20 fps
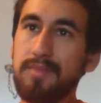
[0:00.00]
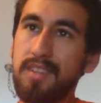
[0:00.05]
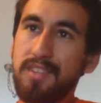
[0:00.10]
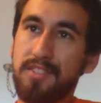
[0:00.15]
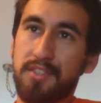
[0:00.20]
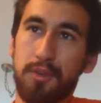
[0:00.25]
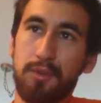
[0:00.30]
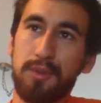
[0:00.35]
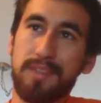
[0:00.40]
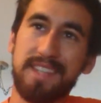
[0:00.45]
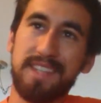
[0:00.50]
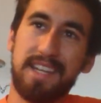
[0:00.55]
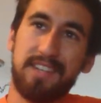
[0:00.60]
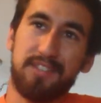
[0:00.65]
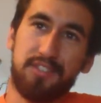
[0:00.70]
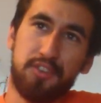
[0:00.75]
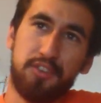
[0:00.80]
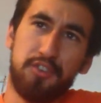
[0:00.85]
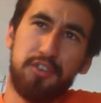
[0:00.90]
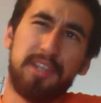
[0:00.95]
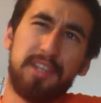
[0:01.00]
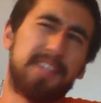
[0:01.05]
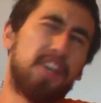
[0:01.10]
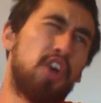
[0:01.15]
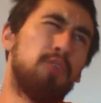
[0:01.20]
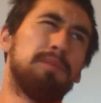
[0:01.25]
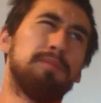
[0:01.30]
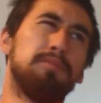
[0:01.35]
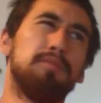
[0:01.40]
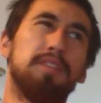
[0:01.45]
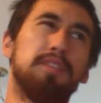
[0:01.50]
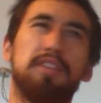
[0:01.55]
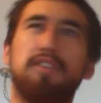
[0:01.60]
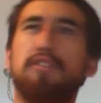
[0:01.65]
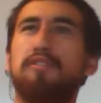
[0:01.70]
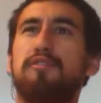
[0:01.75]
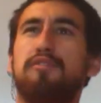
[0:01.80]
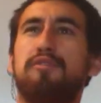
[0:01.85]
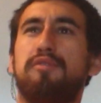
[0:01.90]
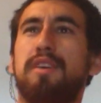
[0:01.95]
So it's like, sure, you can tell people that
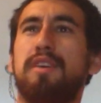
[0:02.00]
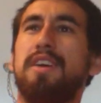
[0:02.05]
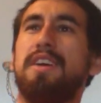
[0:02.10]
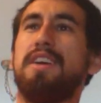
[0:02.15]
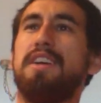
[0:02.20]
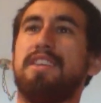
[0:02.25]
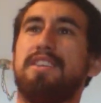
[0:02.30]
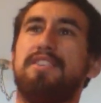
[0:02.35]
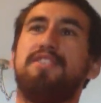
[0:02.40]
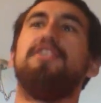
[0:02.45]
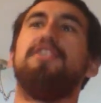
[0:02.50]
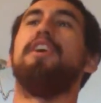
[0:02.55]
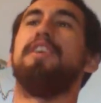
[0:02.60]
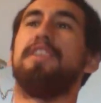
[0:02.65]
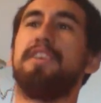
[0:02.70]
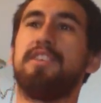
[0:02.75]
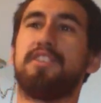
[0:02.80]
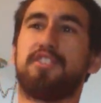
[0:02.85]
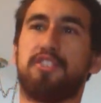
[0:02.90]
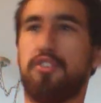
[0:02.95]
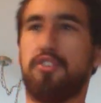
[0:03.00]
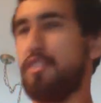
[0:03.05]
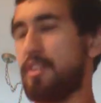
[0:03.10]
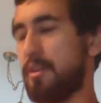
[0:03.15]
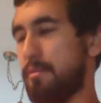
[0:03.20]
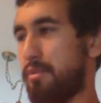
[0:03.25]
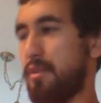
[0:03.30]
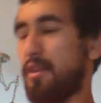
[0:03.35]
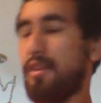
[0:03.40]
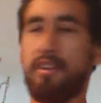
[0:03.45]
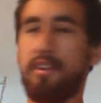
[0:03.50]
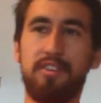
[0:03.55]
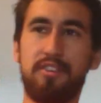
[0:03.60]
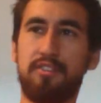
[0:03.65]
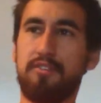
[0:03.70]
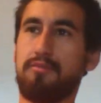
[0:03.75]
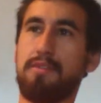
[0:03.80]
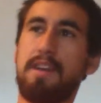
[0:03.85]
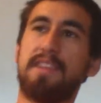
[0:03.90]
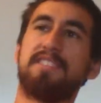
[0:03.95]
you've done it. Sure, you can put it on
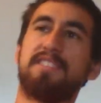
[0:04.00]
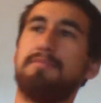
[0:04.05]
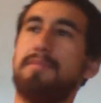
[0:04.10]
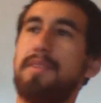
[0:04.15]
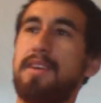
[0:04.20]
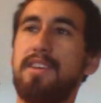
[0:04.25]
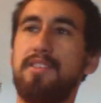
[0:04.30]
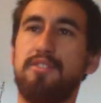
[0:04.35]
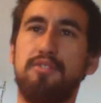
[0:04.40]
your resume.